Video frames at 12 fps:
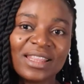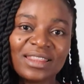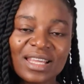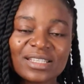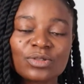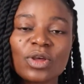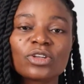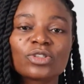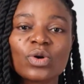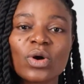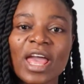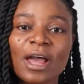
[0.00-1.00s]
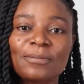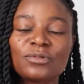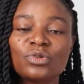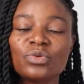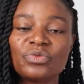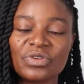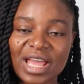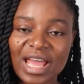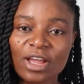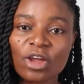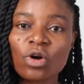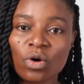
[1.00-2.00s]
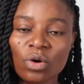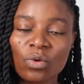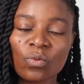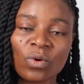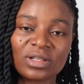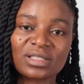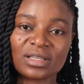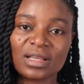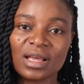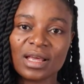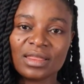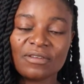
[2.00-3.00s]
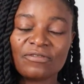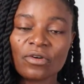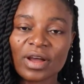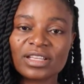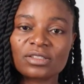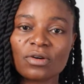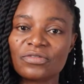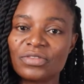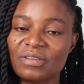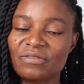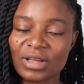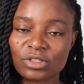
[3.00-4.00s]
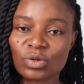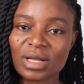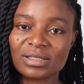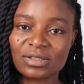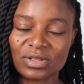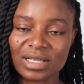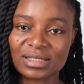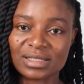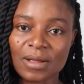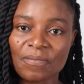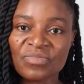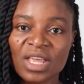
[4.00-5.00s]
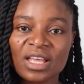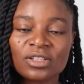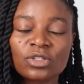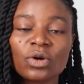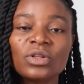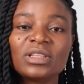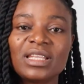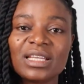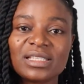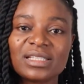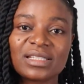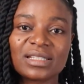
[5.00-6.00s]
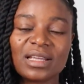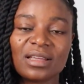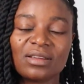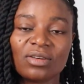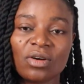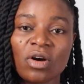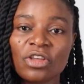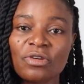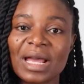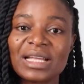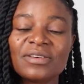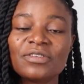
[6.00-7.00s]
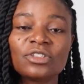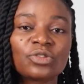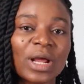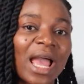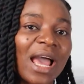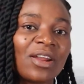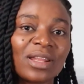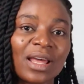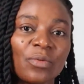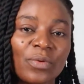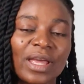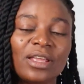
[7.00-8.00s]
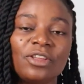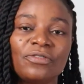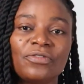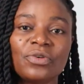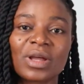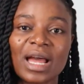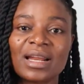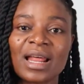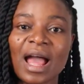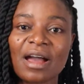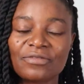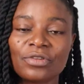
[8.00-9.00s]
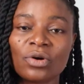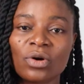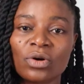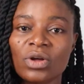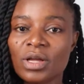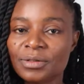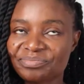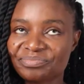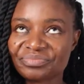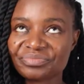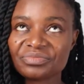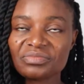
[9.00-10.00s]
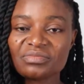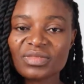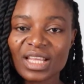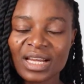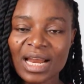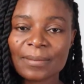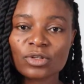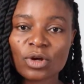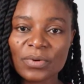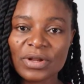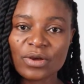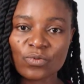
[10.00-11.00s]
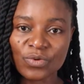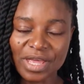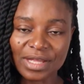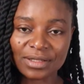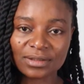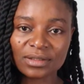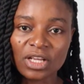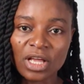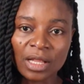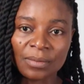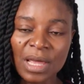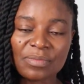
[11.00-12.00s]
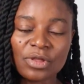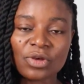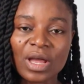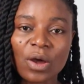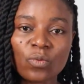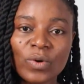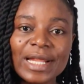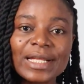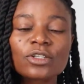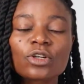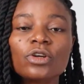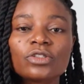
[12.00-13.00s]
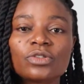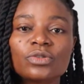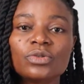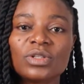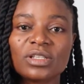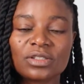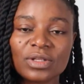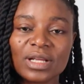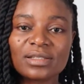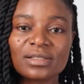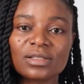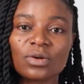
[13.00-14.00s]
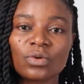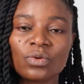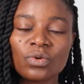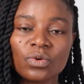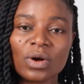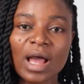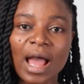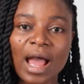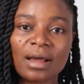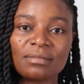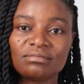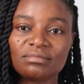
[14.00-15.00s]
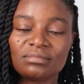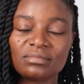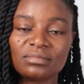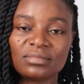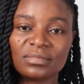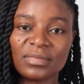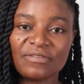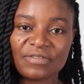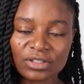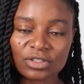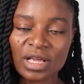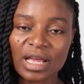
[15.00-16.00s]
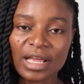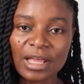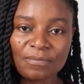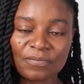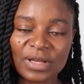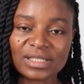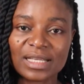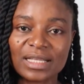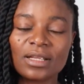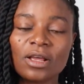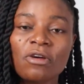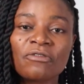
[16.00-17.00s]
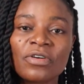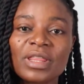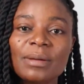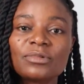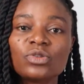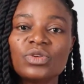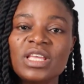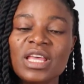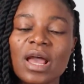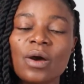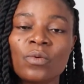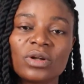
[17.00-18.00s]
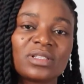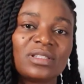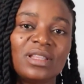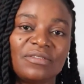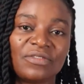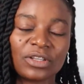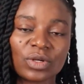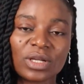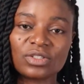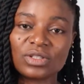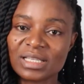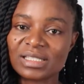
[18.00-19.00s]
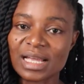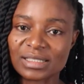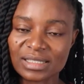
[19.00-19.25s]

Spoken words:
This will also help to re-echo what the voice of the virtual students. So this is, or you might even try another way. If you can have your laptop on a wheel, maybe you can wheel it close to the students who are in person for them to hear what the virtual students are